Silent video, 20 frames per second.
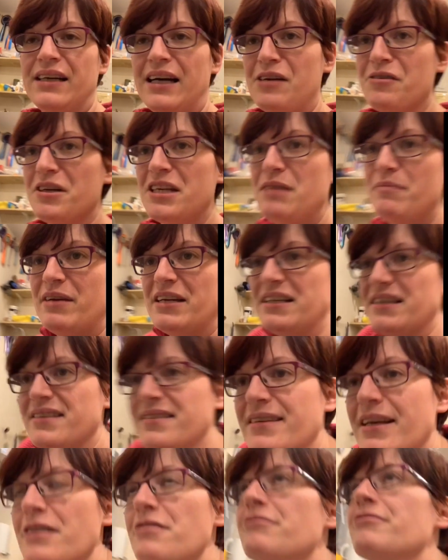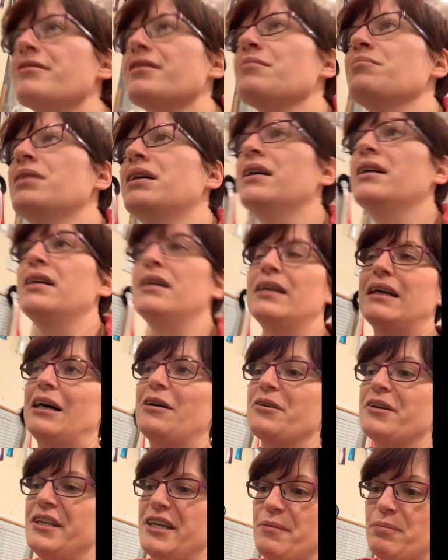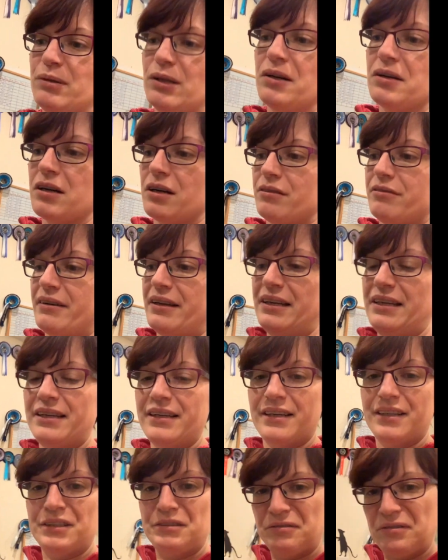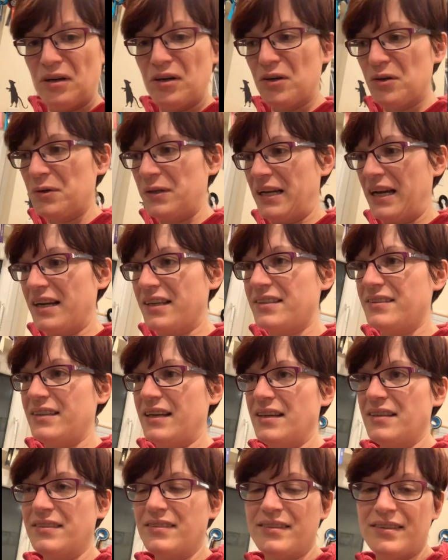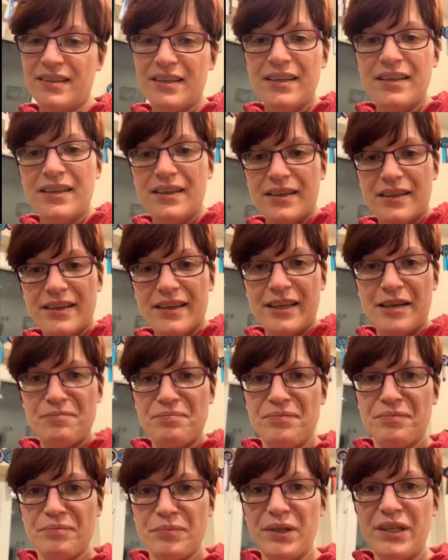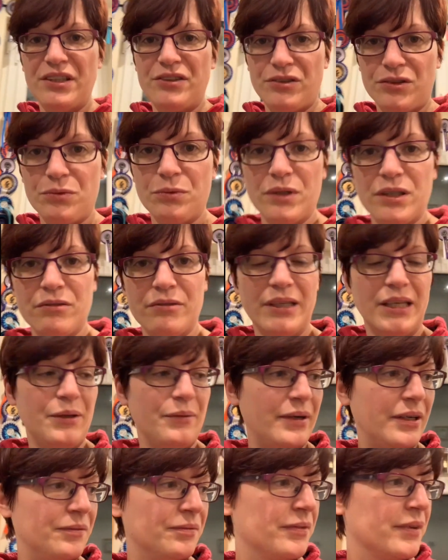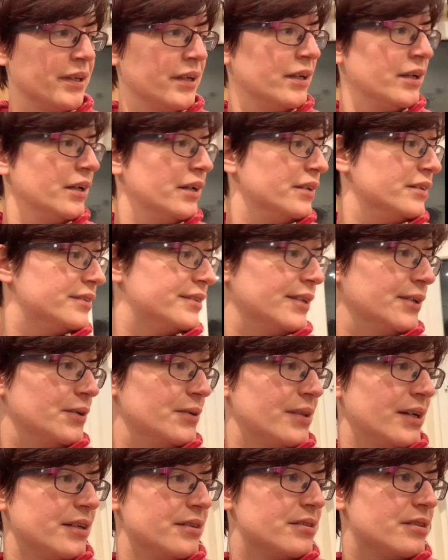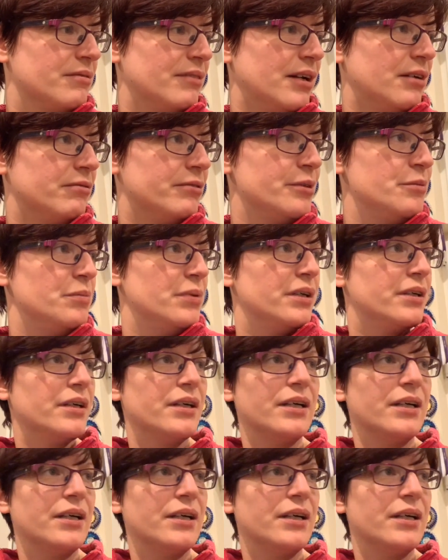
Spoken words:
How can you make it safe for them? How can you block off any kind of awkward access? But it does work really well. So that's the rat room.